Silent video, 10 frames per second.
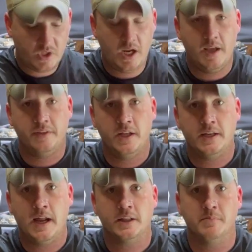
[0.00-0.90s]
And then
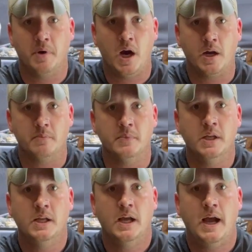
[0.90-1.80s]
down at the bottom,
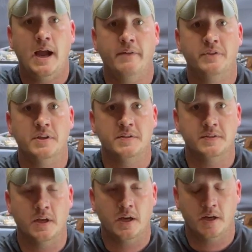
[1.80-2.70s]
I have
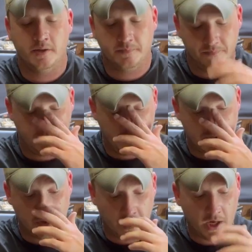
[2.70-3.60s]
this,
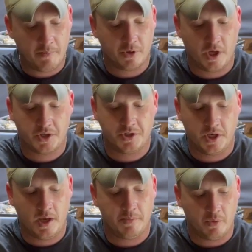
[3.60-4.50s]
still not in production
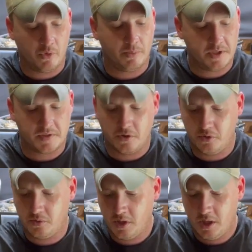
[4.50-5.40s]
yet, but it will be
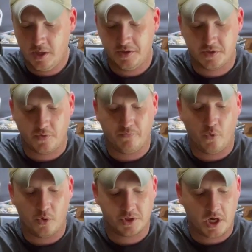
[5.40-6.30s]
soon. This is from
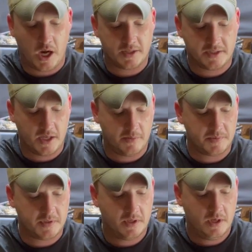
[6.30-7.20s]
Forge
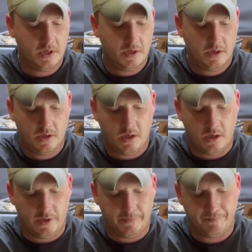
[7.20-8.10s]
Concepts.
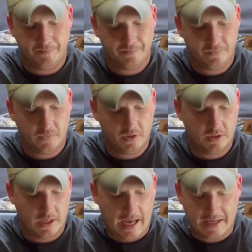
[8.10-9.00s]

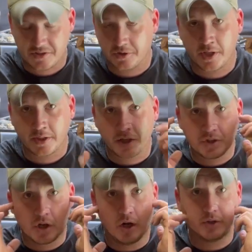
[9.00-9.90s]
I still think they
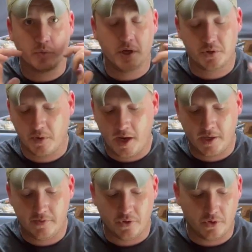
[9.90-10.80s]
should call it the Reach Around,
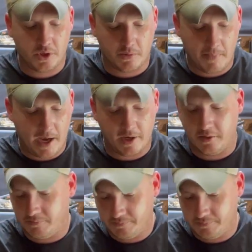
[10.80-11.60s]
even though you can mount it